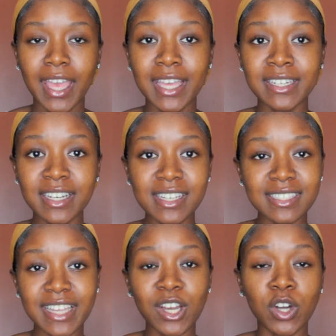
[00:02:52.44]
it
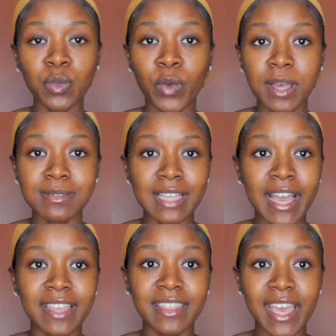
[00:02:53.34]
does say on the
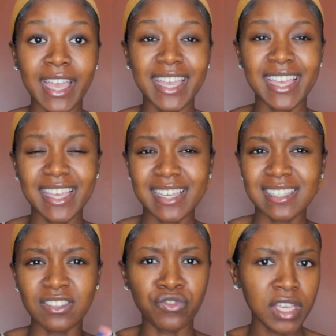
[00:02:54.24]
website that it
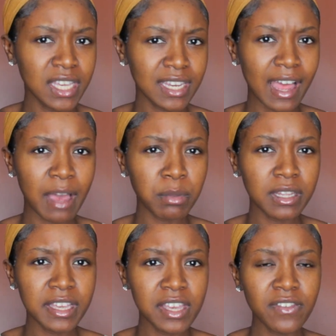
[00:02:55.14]
is vegan, I
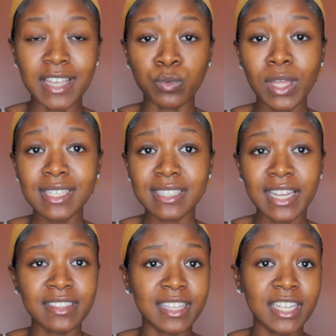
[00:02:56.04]
believe, as well as
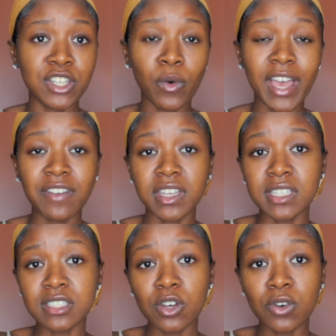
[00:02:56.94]
stating that they don't have
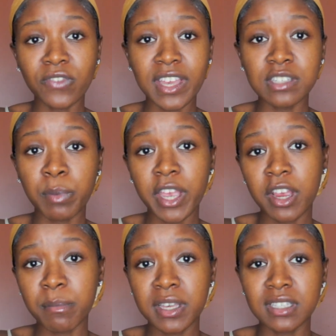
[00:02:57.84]
any sulfates,
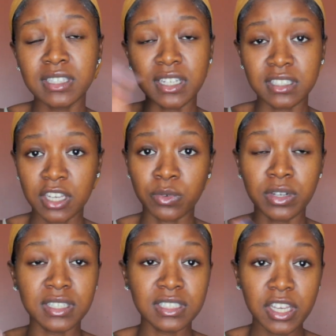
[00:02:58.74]
parabens,
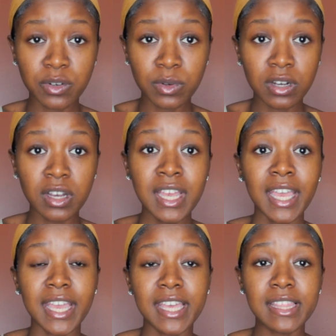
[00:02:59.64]
etc, etc
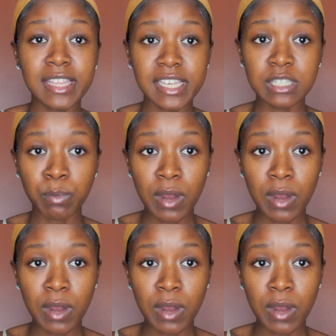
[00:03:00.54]
in these